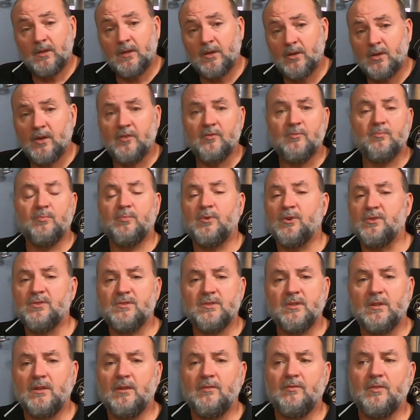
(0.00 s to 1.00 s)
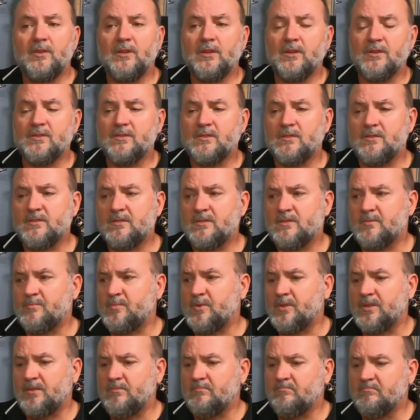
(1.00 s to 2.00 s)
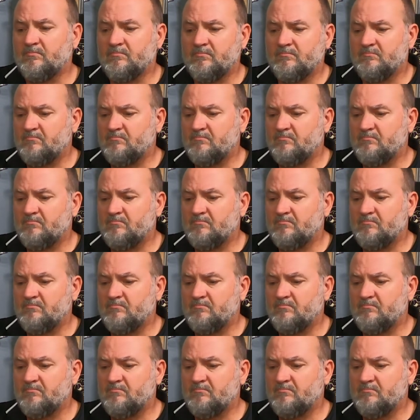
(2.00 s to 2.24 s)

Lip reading: And I haven't posted any videos because just been,